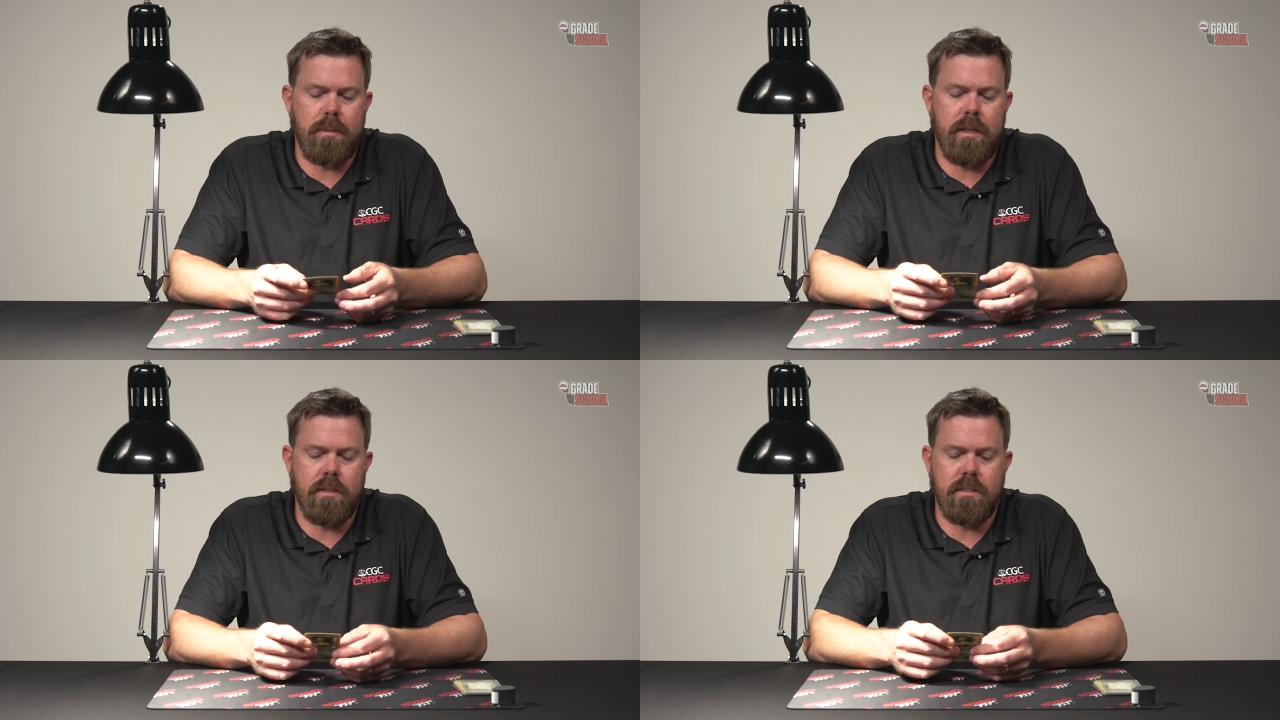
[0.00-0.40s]

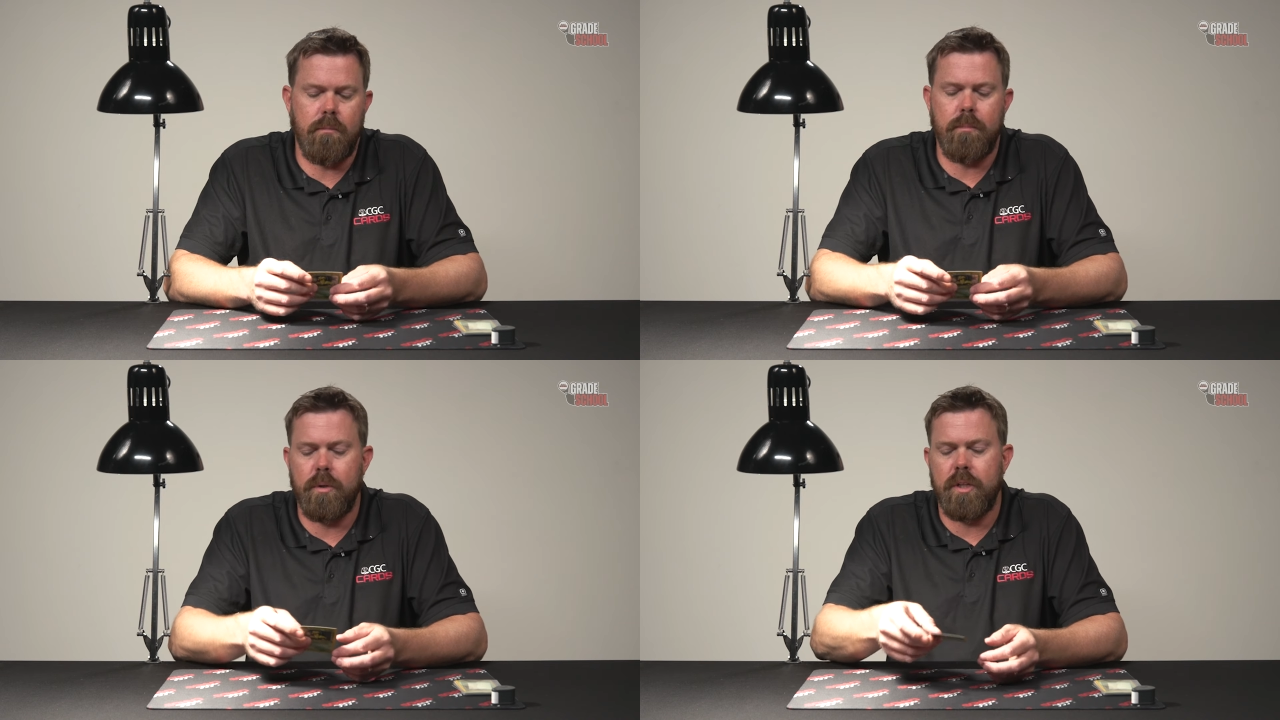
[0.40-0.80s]
because
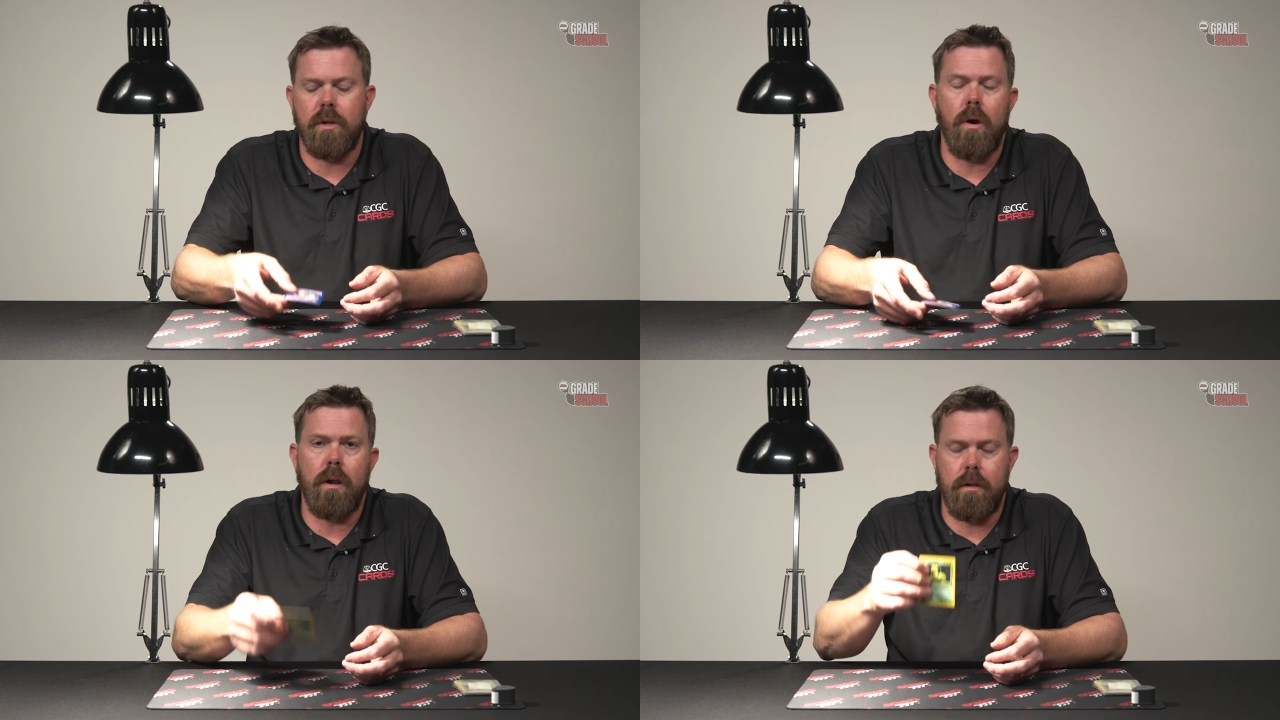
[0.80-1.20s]
someone put the
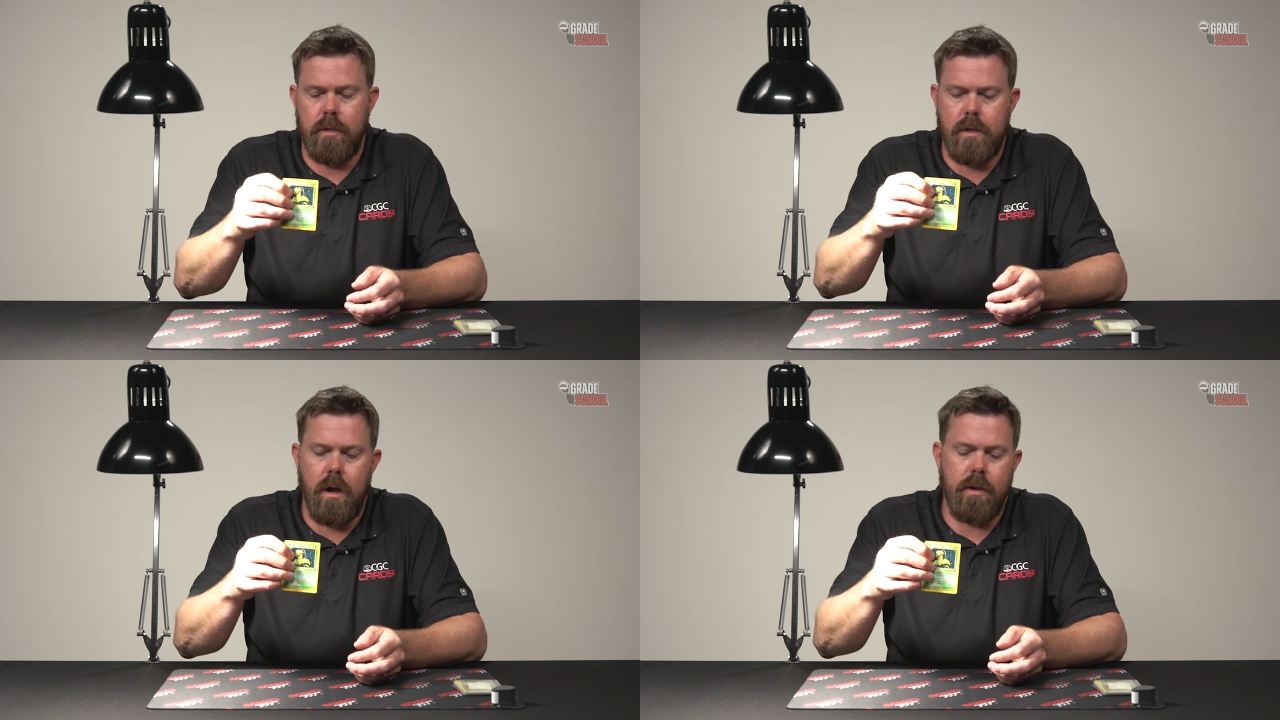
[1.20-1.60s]

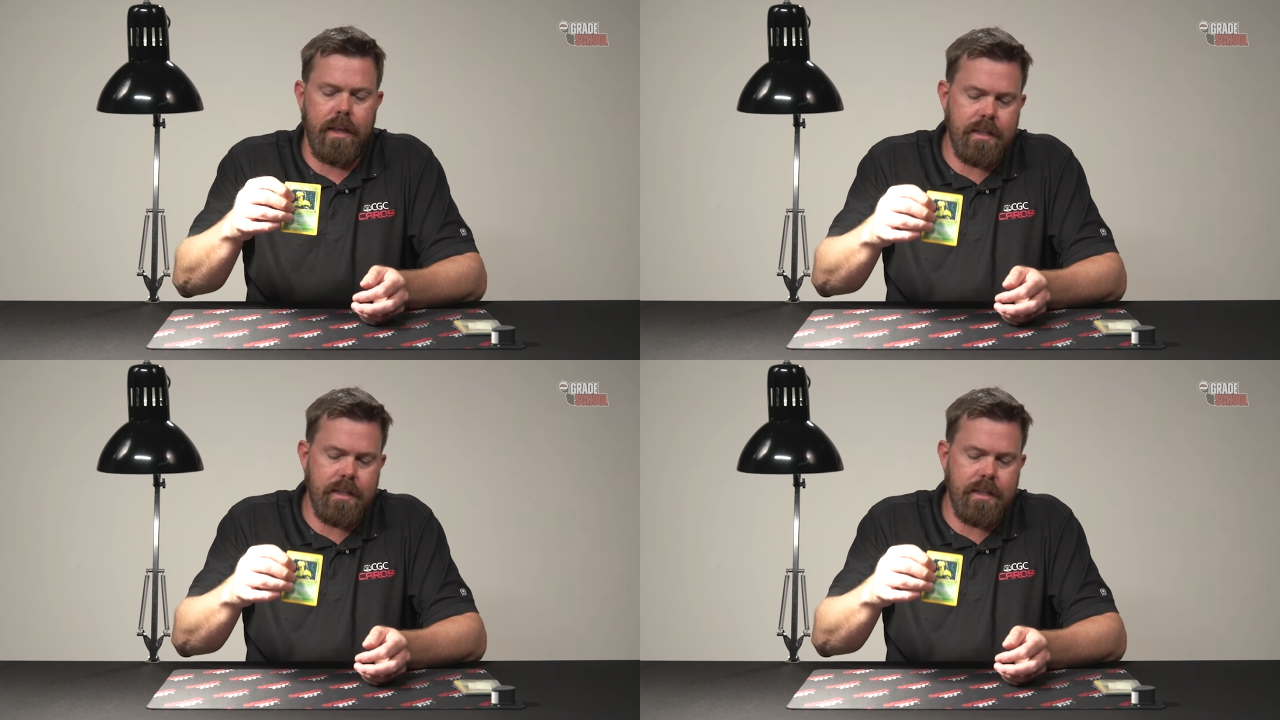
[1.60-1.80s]
card